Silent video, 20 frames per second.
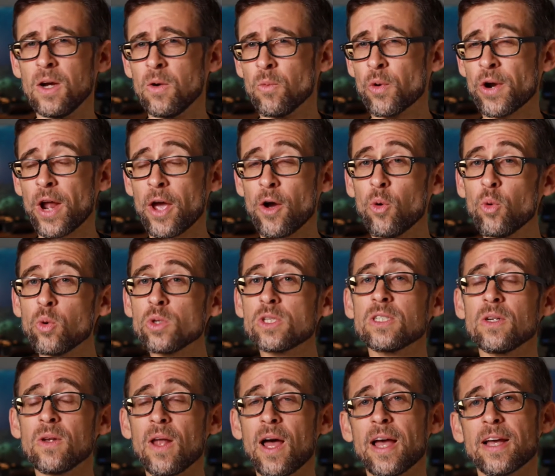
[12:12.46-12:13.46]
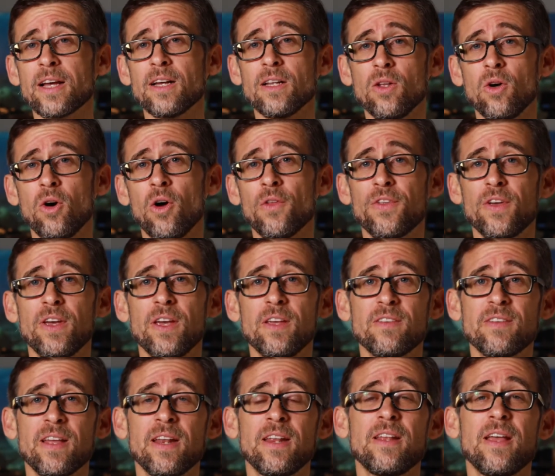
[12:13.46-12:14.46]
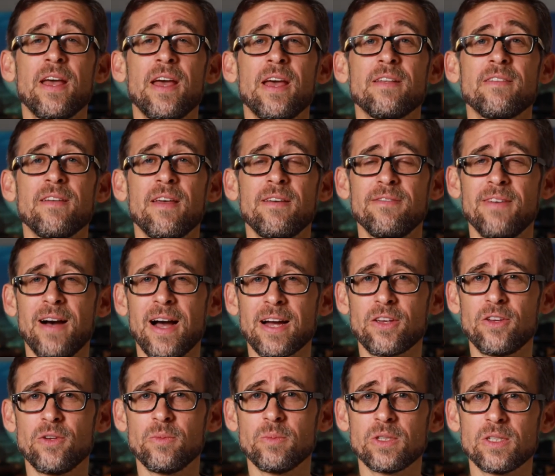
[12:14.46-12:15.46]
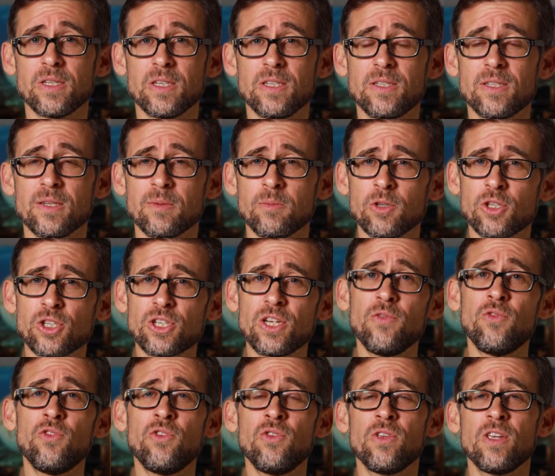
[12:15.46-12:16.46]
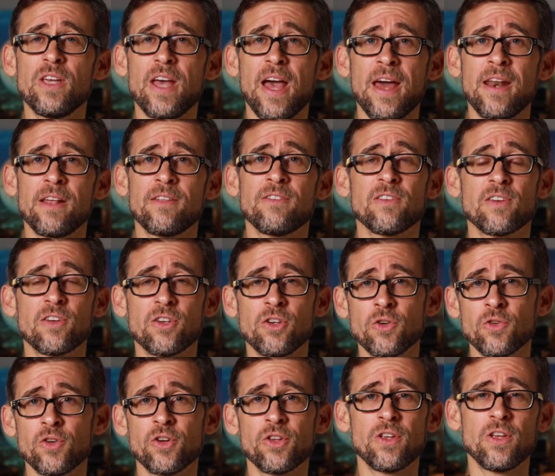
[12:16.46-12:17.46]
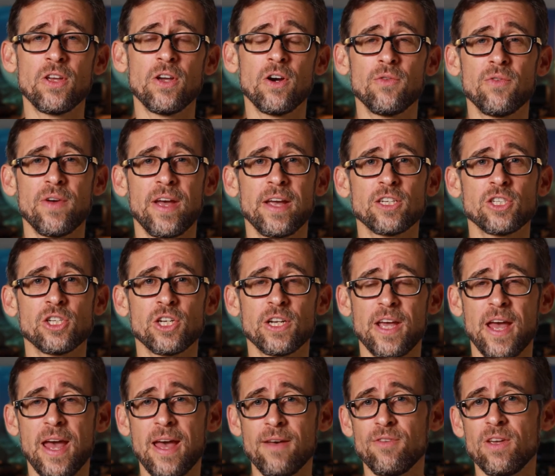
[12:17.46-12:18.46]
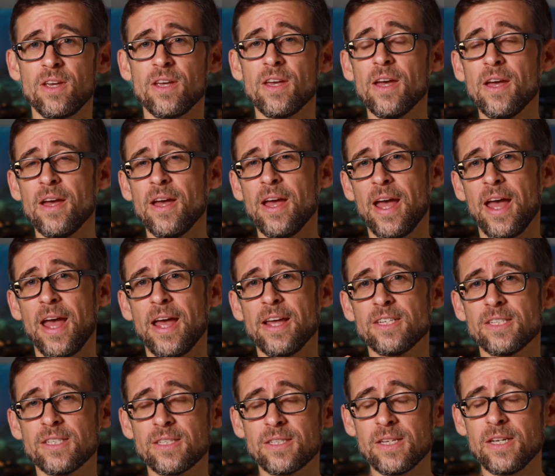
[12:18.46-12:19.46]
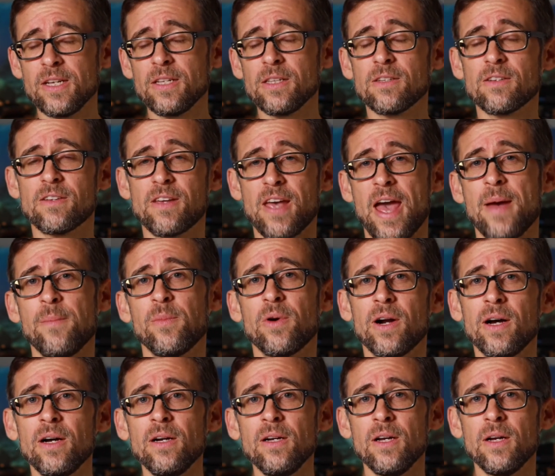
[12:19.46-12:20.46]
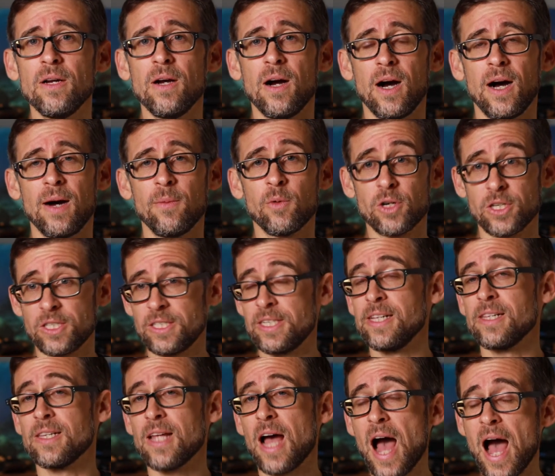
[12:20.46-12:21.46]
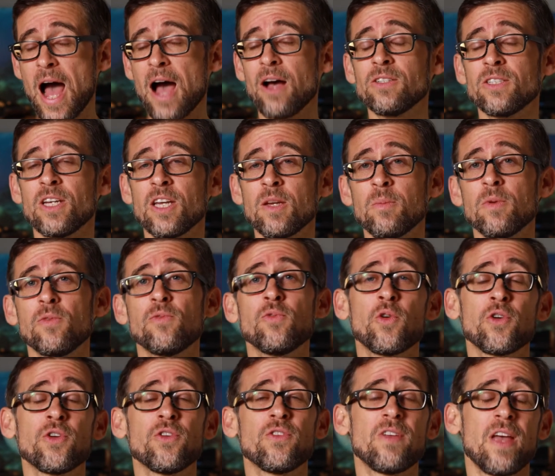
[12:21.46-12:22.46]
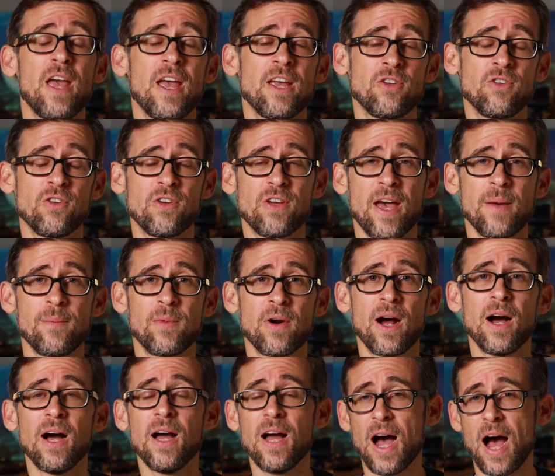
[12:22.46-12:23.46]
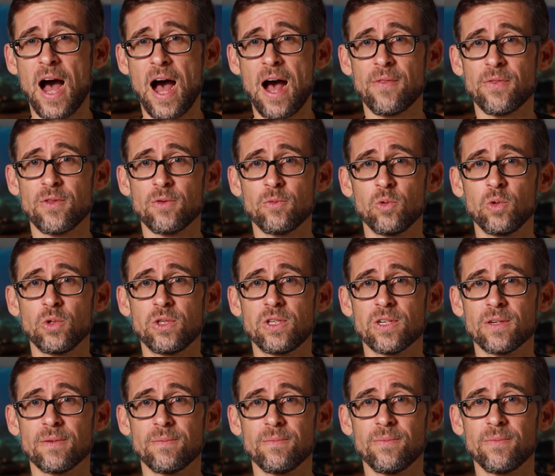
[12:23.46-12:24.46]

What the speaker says: What I also like a lot is that it has a vacuum system, which gives you the added security of actually having a sealed camera or a sealed housing before you take your camera underwater.